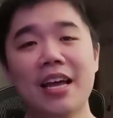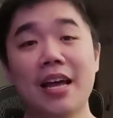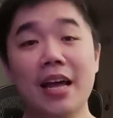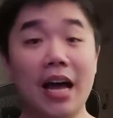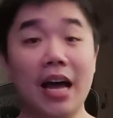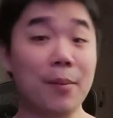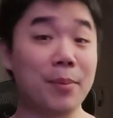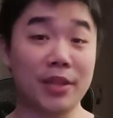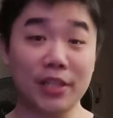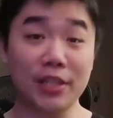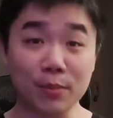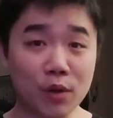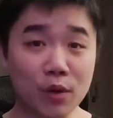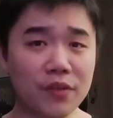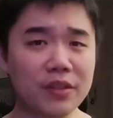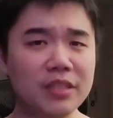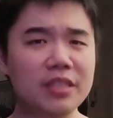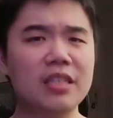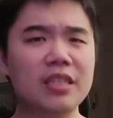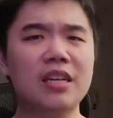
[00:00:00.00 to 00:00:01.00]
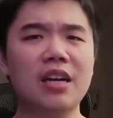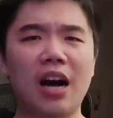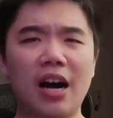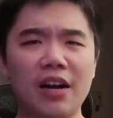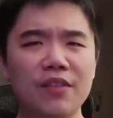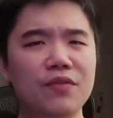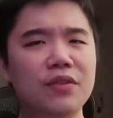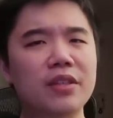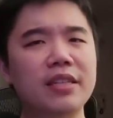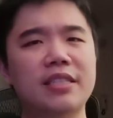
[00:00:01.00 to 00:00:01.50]
Uh, but this movie's
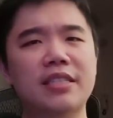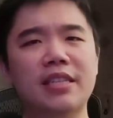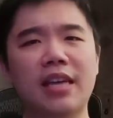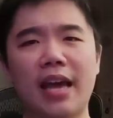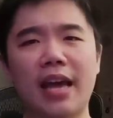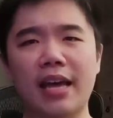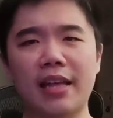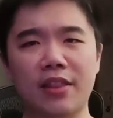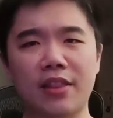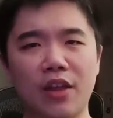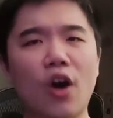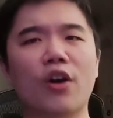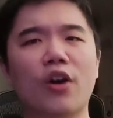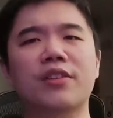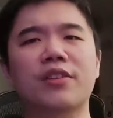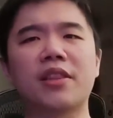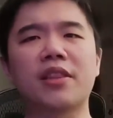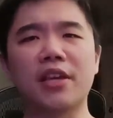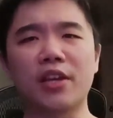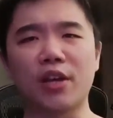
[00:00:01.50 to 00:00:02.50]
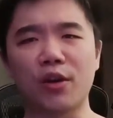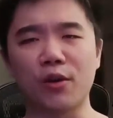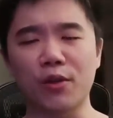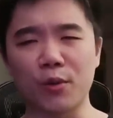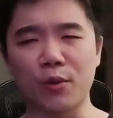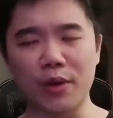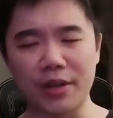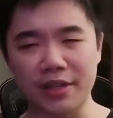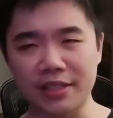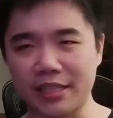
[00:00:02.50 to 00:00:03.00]
conflict and the arc that they go
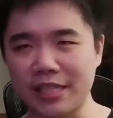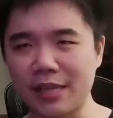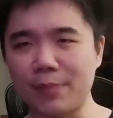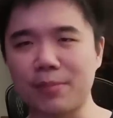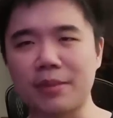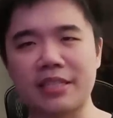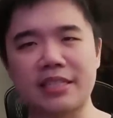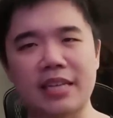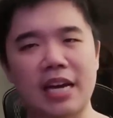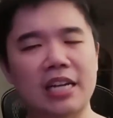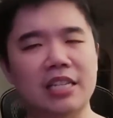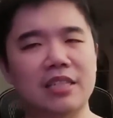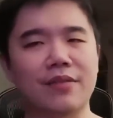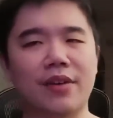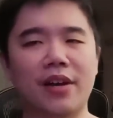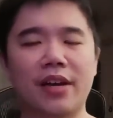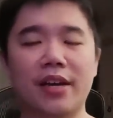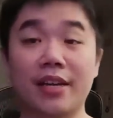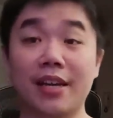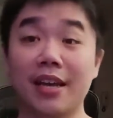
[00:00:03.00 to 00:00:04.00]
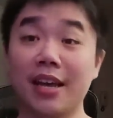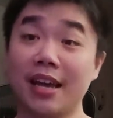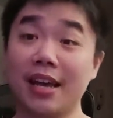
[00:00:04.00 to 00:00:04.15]
through is deeply satisfying.